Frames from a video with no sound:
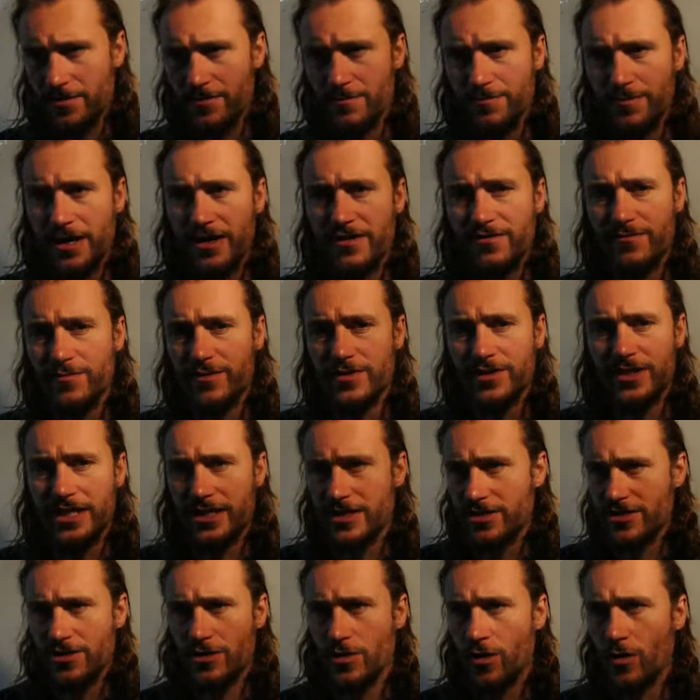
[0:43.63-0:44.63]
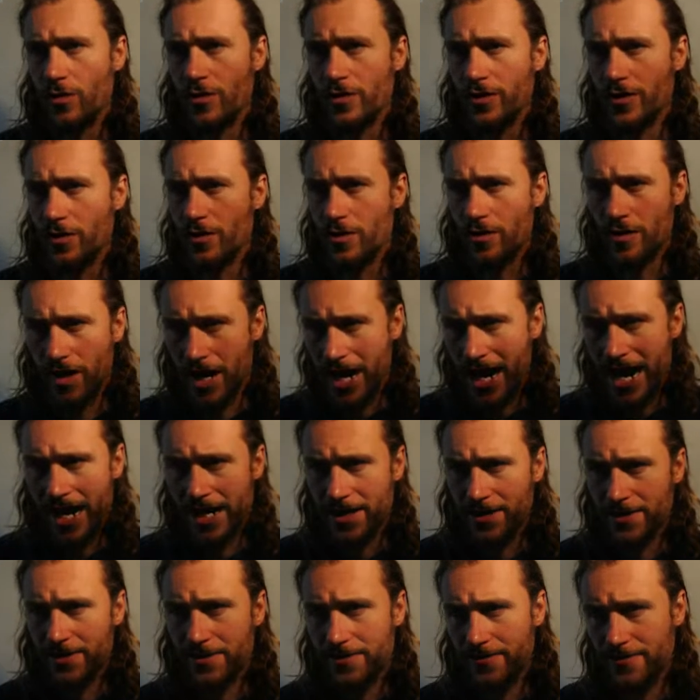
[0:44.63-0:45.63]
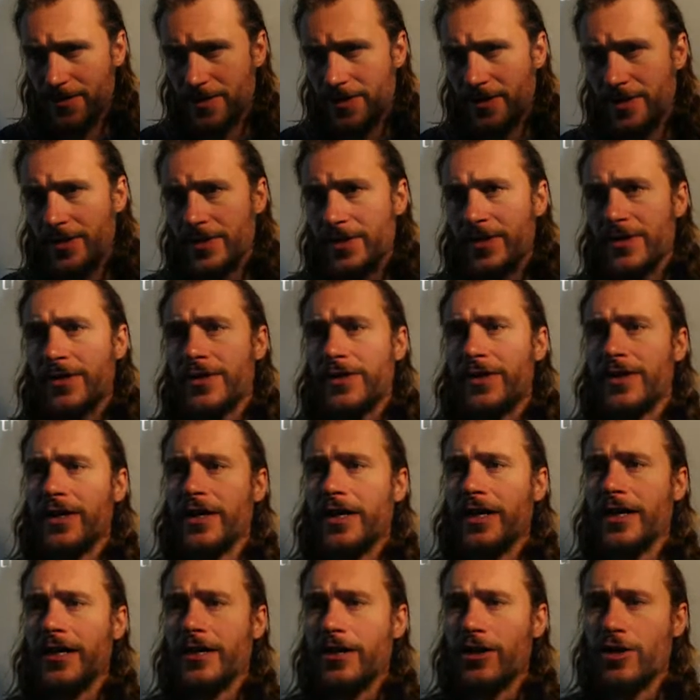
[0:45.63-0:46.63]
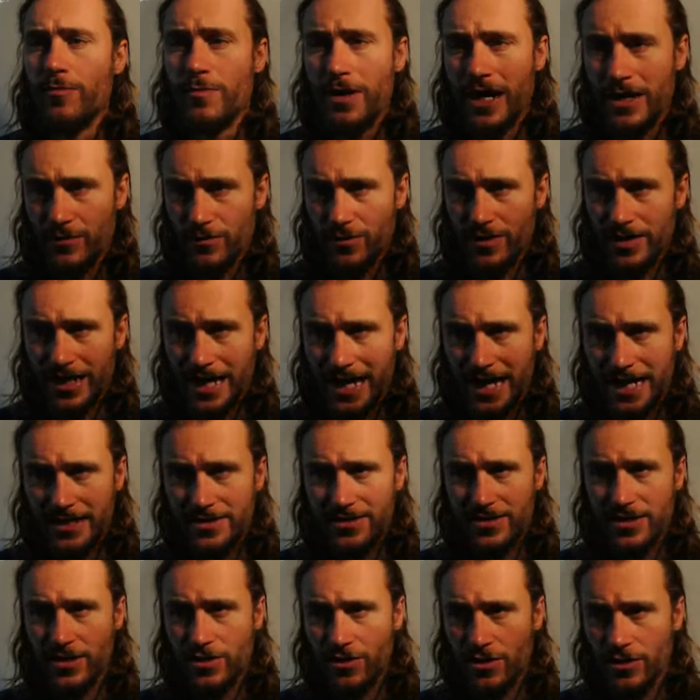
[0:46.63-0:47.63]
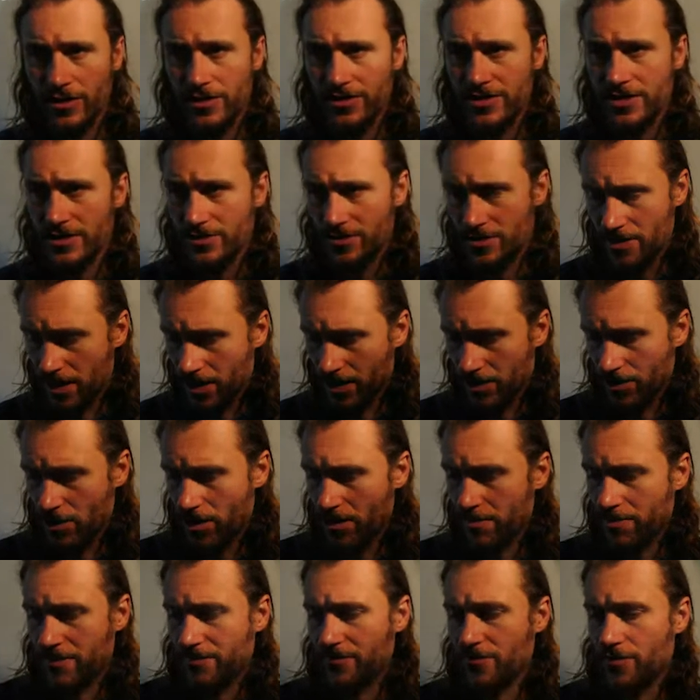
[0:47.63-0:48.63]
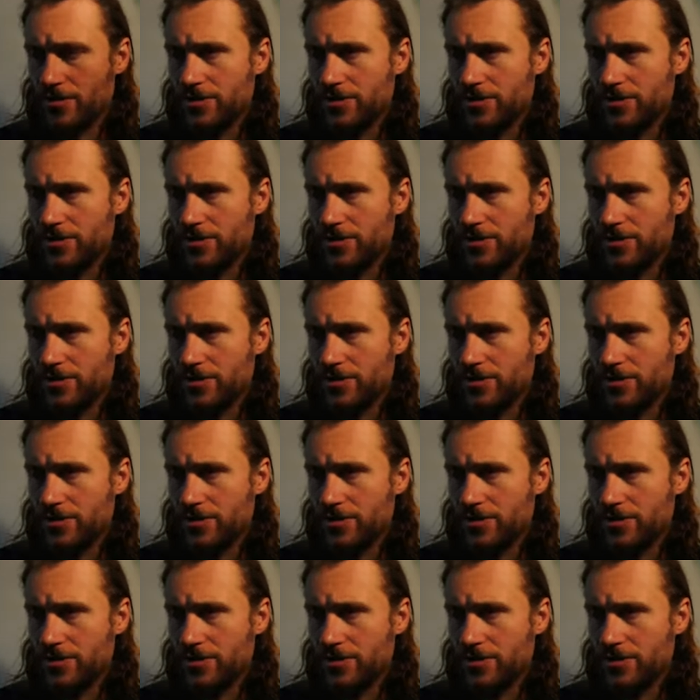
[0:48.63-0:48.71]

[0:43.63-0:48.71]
pavement that's lower or higher. Combined with lights and colors and carpet, for